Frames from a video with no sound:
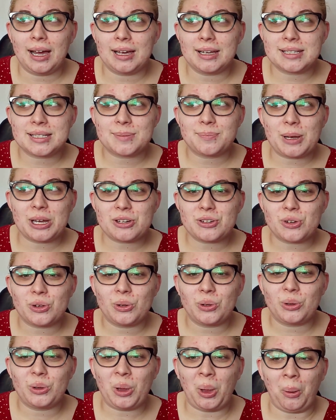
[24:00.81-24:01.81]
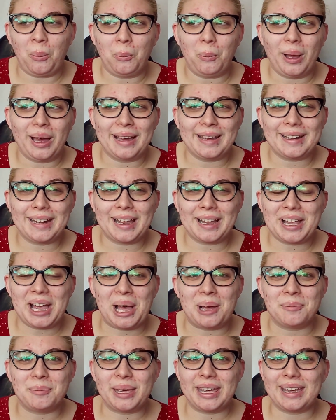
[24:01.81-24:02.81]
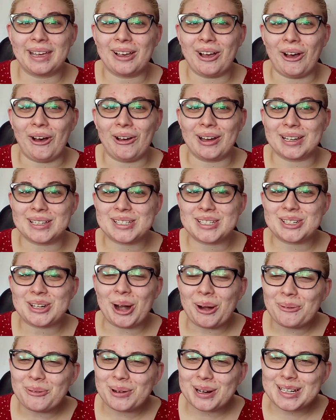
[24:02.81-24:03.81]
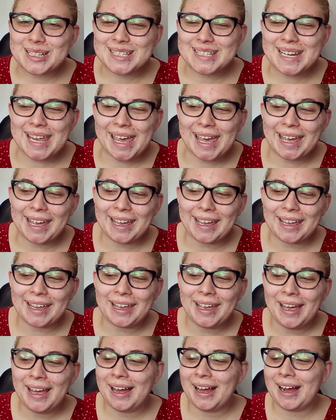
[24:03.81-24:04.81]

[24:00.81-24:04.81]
special one coming on Star Wars Day.